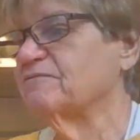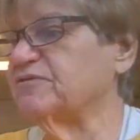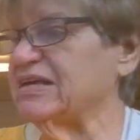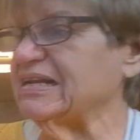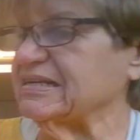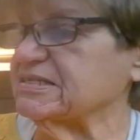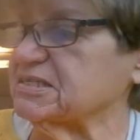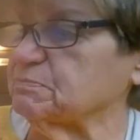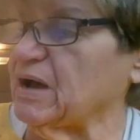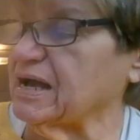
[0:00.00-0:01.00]
Feeling
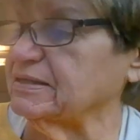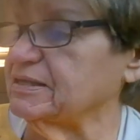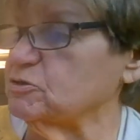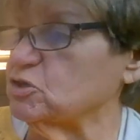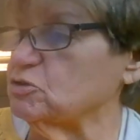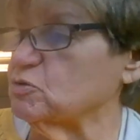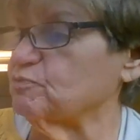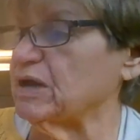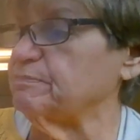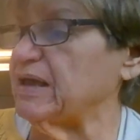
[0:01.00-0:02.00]
smug, the
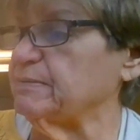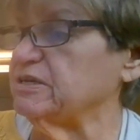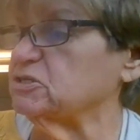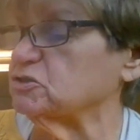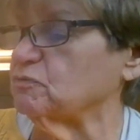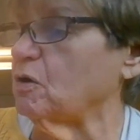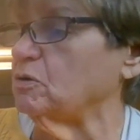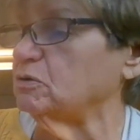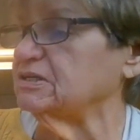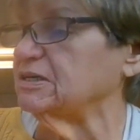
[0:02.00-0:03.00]
gingerbread baby
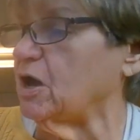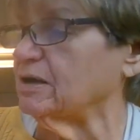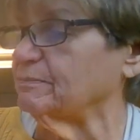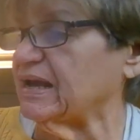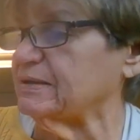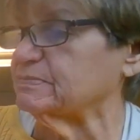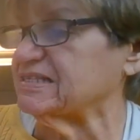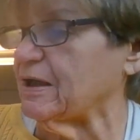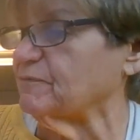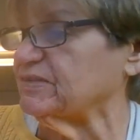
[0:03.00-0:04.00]
strolled along by
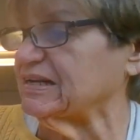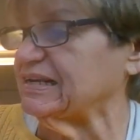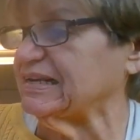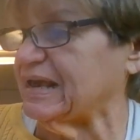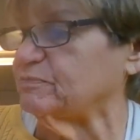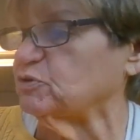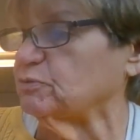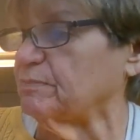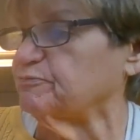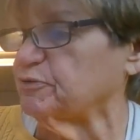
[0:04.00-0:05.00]
himself till he came
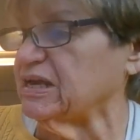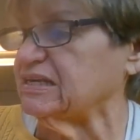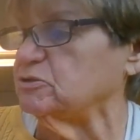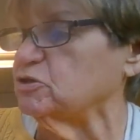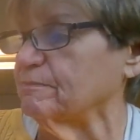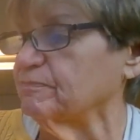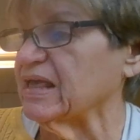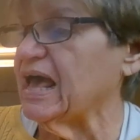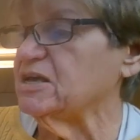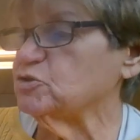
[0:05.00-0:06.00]
to a bridge.
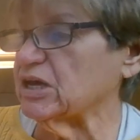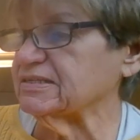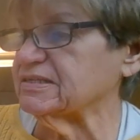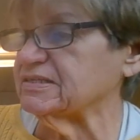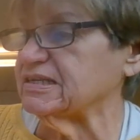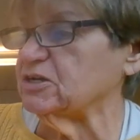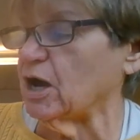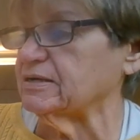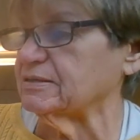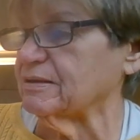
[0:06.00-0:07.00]
Just as he
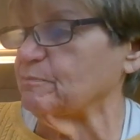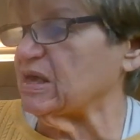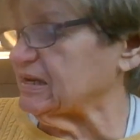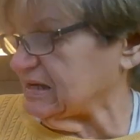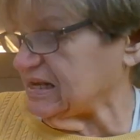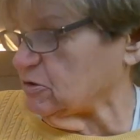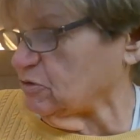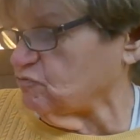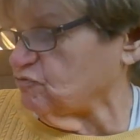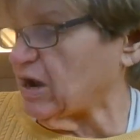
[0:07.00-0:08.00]
got to the middle, he
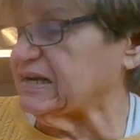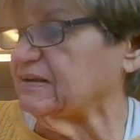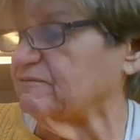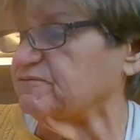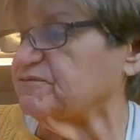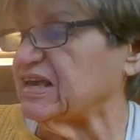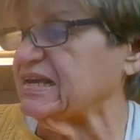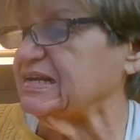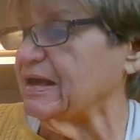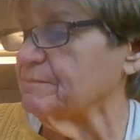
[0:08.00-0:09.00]
heard running
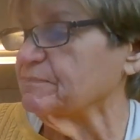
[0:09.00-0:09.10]
feet